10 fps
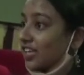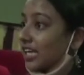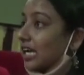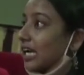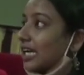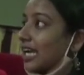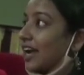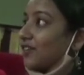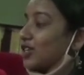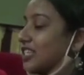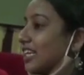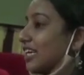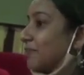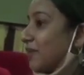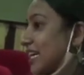Do you think
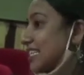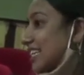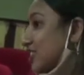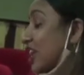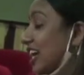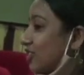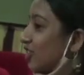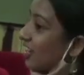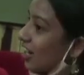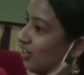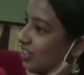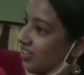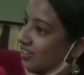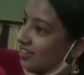diversity plays as a challenge in the country?